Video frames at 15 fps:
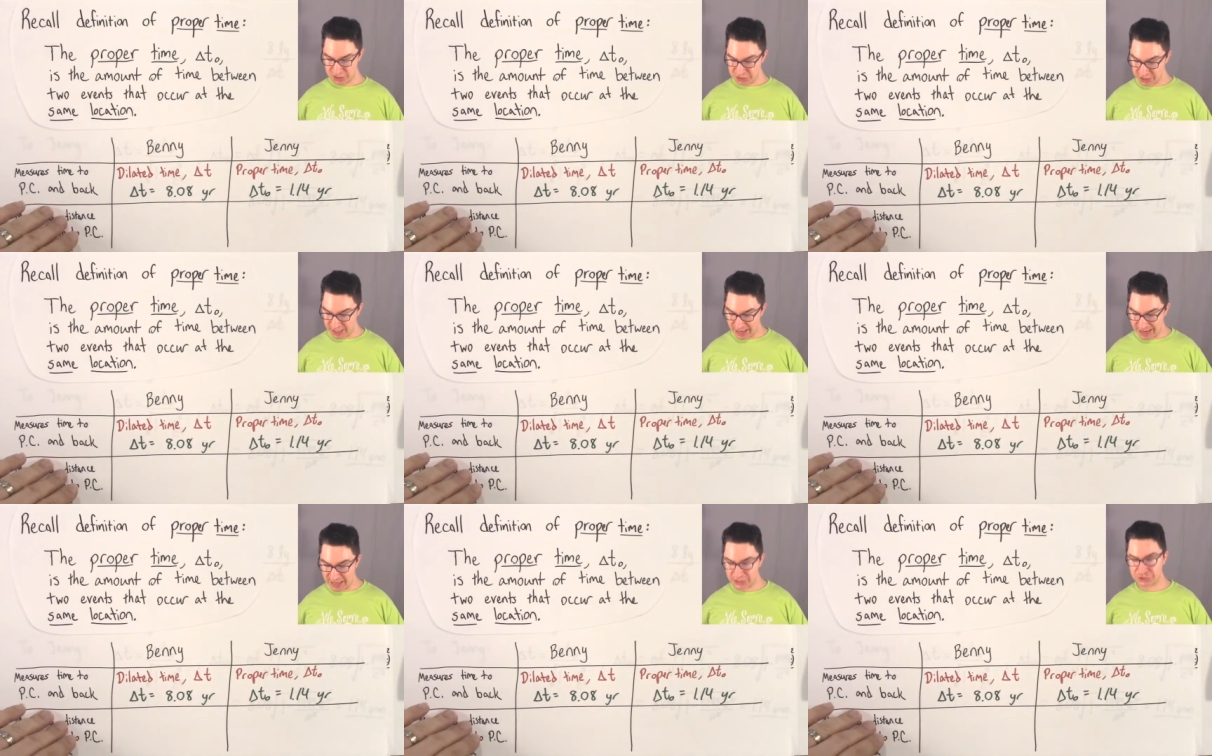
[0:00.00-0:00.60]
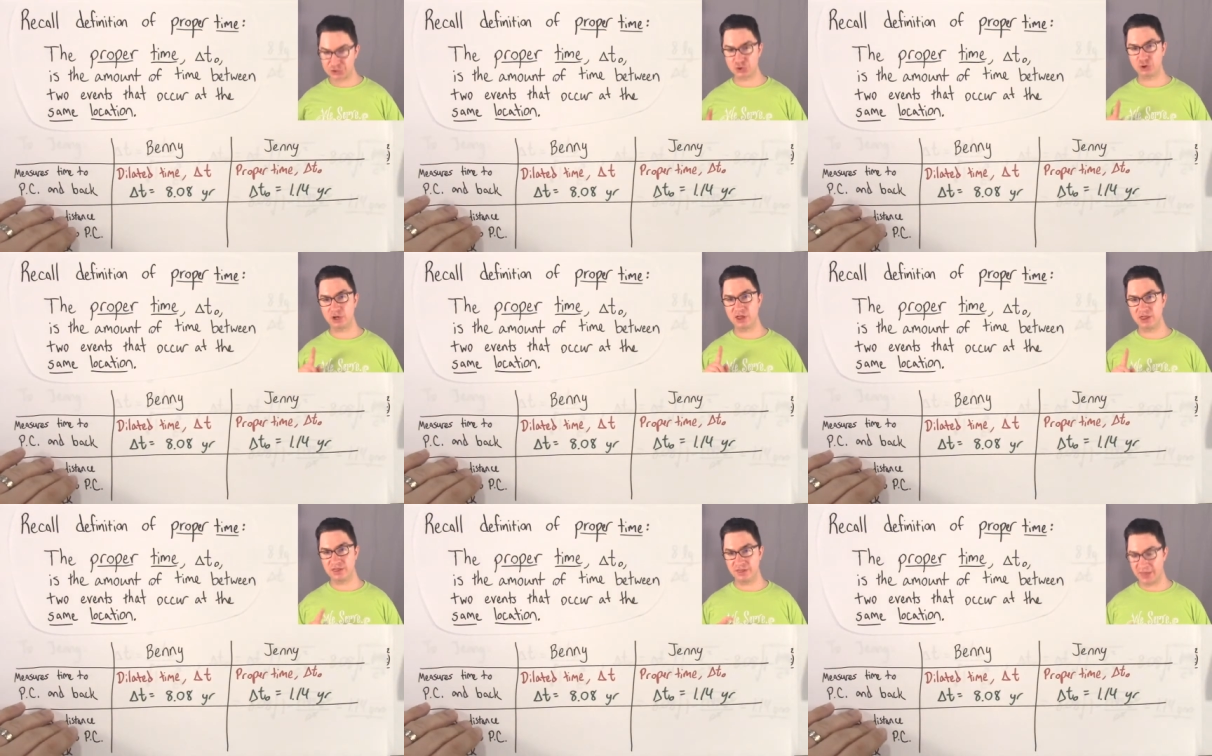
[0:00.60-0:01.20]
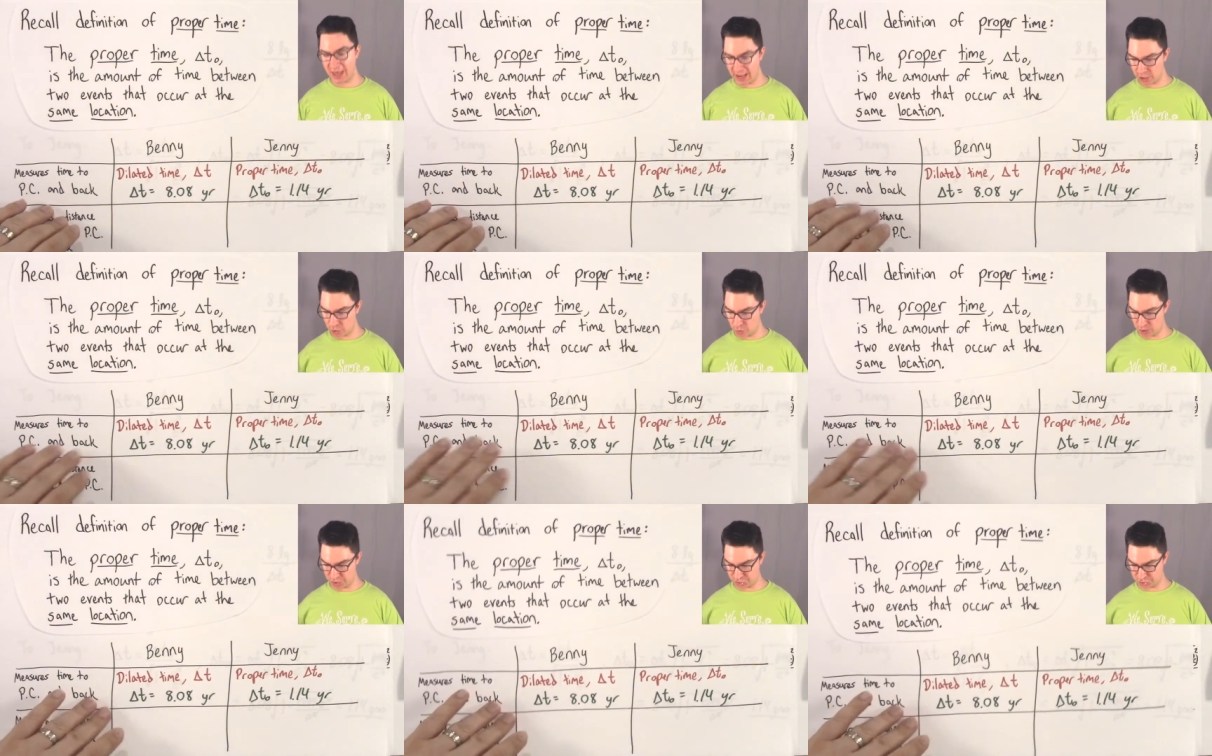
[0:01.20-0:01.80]
To answer that
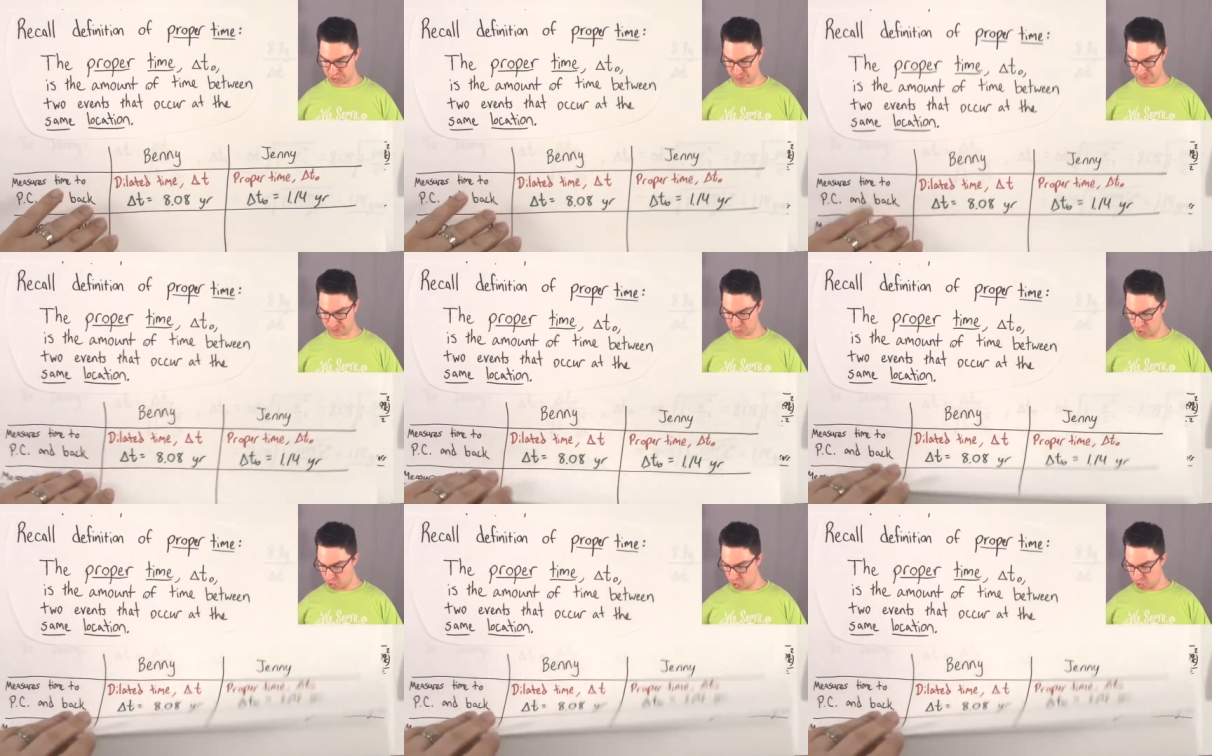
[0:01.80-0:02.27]
question,